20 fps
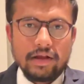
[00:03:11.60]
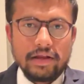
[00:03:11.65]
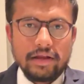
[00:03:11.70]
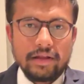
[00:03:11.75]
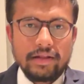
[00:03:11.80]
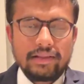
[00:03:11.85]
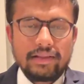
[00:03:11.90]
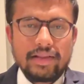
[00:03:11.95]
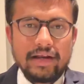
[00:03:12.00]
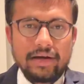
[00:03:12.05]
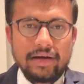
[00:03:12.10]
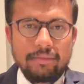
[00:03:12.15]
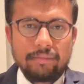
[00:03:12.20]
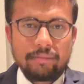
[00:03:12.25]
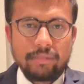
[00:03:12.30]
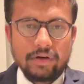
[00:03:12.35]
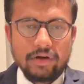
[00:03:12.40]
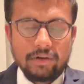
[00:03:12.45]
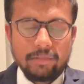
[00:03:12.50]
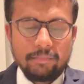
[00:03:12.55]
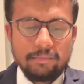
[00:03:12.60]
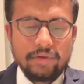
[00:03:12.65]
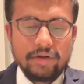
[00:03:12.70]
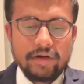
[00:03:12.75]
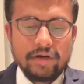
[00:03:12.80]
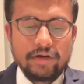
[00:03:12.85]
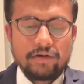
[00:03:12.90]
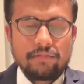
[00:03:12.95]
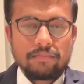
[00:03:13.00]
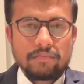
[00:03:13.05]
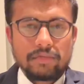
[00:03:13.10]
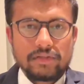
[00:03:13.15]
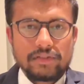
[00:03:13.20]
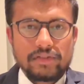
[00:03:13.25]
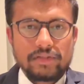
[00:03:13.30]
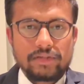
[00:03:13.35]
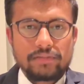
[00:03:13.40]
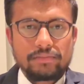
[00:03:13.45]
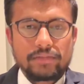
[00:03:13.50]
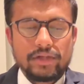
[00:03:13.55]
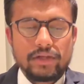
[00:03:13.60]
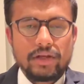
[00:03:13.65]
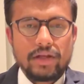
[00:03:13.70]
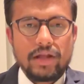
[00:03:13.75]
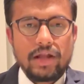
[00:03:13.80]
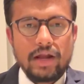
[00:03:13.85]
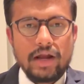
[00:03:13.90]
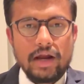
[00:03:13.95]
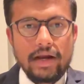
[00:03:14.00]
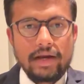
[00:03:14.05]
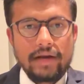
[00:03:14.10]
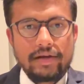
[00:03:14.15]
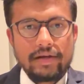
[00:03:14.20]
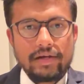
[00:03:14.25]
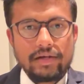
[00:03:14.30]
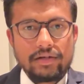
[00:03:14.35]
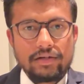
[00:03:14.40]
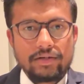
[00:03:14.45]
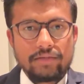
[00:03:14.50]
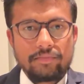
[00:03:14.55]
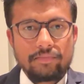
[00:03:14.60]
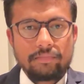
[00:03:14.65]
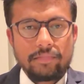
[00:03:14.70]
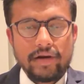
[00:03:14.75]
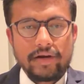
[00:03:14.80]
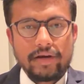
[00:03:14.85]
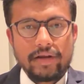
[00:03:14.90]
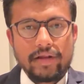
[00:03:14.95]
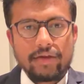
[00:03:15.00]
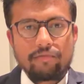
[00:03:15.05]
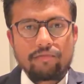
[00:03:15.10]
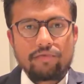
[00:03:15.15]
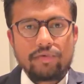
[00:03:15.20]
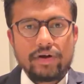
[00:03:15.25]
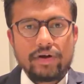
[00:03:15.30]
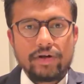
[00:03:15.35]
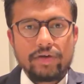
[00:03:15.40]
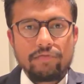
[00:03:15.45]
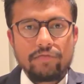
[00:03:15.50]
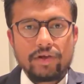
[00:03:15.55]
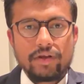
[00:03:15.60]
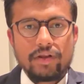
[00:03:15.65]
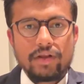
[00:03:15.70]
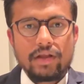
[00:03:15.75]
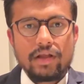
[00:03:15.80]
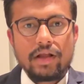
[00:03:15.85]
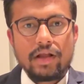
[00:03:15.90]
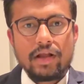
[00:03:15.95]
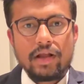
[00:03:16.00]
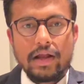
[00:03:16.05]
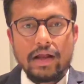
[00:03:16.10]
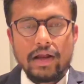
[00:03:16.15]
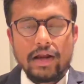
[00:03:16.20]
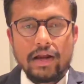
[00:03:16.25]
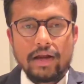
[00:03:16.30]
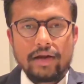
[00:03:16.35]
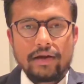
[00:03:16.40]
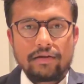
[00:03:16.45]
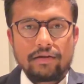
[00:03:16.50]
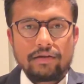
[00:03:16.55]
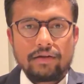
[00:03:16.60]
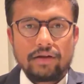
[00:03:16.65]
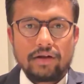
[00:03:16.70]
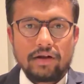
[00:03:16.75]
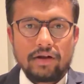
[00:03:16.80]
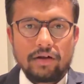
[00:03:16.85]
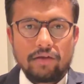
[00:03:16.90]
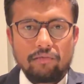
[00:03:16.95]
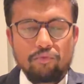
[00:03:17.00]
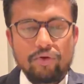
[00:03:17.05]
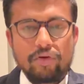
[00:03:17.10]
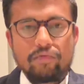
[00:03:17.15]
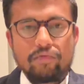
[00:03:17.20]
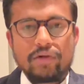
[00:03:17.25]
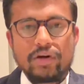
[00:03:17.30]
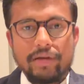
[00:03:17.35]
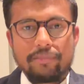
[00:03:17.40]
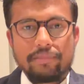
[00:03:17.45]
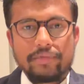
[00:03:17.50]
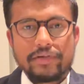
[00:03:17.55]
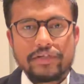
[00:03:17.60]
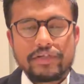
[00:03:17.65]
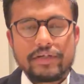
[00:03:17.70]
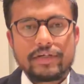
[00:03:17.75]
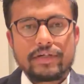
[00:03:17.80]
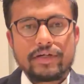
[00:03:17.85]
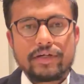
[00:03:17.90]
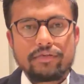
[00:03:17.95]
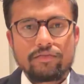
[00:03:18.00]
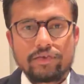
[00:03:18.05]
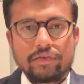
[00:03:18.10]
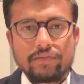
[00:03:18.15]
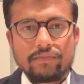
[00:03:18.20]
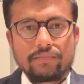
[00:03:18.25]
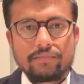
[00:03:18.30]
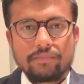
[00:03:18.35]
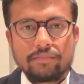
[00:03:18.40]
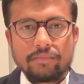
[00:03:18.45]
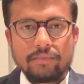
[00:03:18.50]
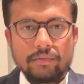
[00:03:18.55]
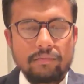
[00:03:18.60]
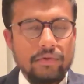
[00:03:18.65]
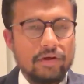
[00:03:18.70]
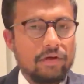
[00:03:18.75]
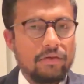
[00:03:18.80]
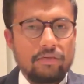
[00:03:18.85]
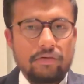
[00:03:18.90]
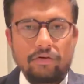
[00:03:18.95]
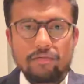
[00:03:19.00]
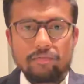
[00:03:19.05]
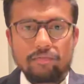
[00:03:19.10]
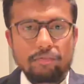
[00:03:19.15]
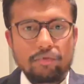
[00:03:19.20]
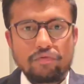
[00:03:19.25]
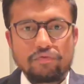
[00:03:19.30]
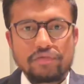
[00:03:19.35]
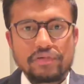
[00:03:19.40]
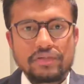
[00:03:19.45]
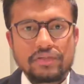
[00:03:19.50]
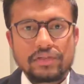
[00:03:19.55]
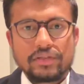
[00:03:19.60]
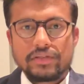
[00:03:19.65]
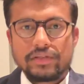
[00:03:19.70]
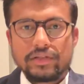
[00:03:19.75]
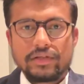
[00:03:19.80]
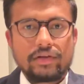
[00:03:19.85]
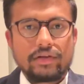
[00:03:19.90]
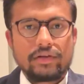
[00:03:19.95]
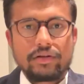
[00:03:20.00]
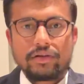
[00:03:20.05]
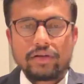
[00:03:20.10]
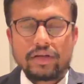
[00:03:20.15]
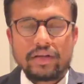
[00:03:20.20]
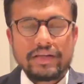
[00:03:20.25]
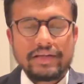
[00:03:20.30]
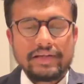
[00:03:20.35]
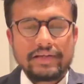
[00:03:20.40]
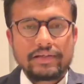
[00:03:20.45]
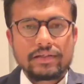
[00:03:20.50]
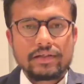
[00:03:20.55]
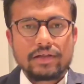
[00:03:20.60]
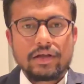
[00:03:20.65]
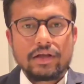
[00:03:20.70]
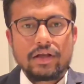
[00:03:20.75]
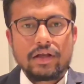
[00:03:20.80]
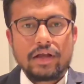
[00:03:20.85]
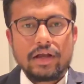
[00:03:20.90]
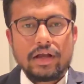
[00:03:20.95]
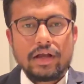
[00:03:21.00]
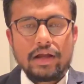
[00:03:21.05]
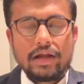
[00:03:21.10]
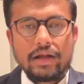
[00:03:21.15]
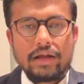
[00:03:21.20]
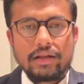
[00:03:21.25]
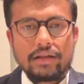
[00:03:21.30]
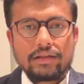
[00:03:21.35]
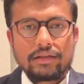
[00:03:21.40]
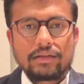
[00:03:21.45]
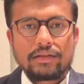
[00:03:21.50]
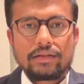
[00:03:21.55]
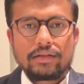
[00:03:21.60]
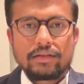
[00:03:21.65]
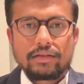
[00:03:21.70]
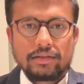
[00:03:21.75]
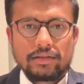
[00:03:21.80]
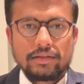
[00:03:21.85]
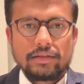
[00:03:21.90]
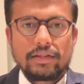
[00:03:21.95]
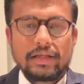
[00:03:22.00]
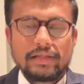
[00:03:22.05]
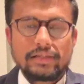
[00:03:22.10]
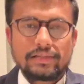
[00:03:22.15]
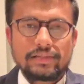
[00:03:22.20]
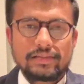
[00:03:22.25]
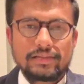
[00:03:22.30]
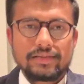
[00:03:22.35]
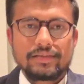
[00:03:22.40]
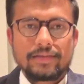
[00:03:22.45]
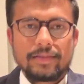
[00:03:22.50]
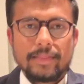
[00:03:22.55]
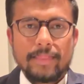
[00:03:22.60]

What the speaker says: in that period of my subject, I dealt my team very well, and we were appreciated with my professors and colleagues, and that's it.